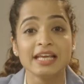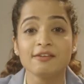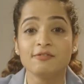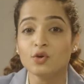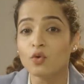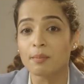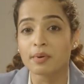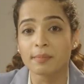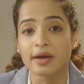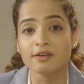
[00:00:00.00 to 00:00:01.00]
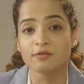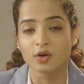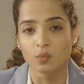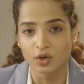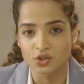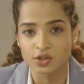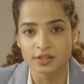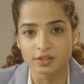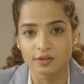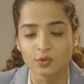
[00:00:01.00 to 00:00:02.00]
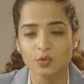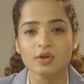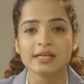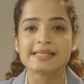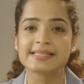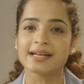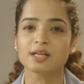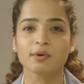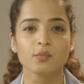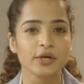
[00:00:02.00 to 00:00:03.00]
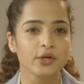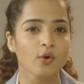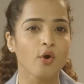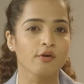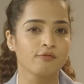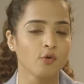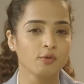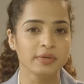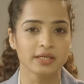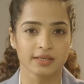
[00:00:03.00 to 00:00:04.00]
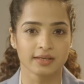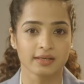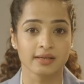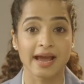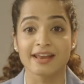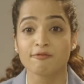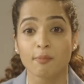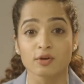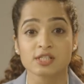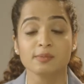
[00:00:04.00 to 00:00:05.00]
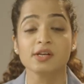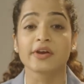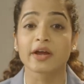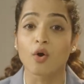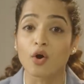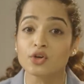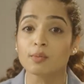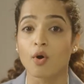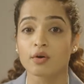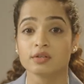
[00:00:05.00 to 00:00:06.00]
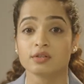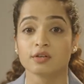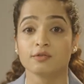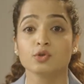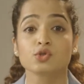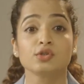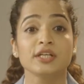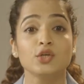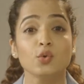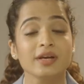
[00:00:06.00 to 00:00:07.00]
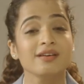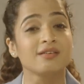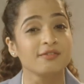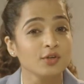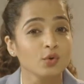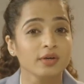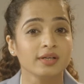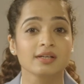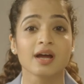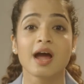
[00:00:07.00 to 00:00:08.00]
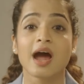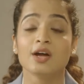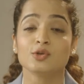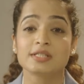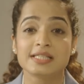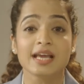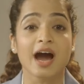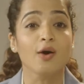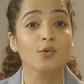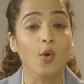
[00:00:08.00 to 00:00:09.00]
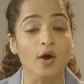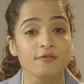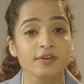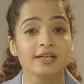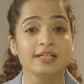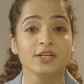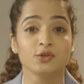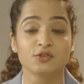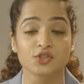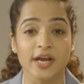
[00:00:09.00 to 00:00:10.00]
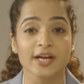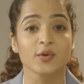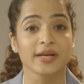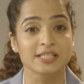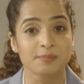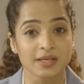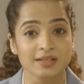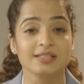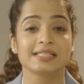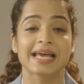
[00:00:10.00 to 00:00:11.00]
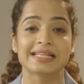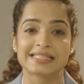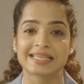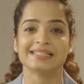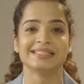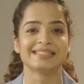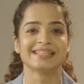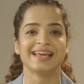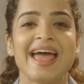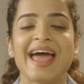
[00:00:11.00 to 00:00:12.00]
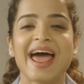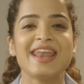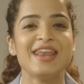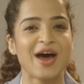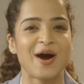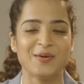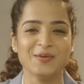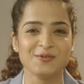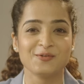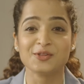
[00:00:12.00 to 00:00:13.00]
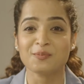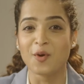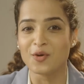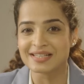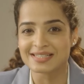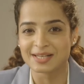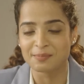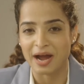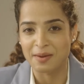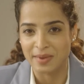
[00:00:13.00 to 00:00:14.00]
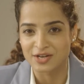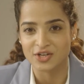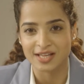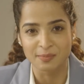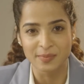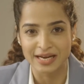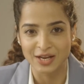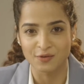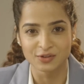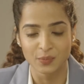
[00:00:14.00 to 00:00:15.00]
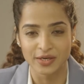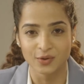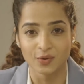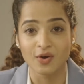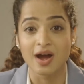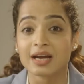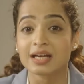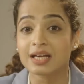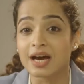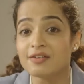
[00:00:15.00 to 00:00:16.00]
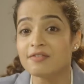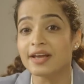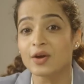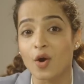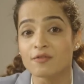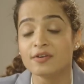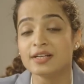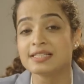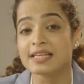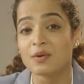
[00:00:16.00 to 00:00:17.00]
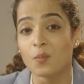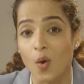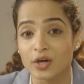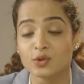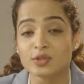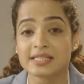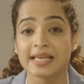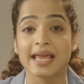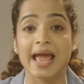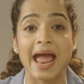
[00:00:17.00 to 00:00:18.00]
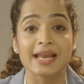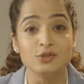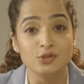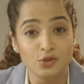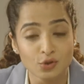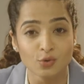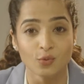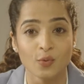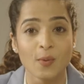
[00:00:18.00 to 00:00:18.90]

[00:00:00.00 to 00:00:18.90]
If you are preparing for a virtual interview, set up a video or phone meeting. And if possible, record your mock interview so that you can review it to see how confidently you've shared your experience and skills. And now, for the bonus tip I mentioned at the beginning of the video, convey confidence in what you say and do.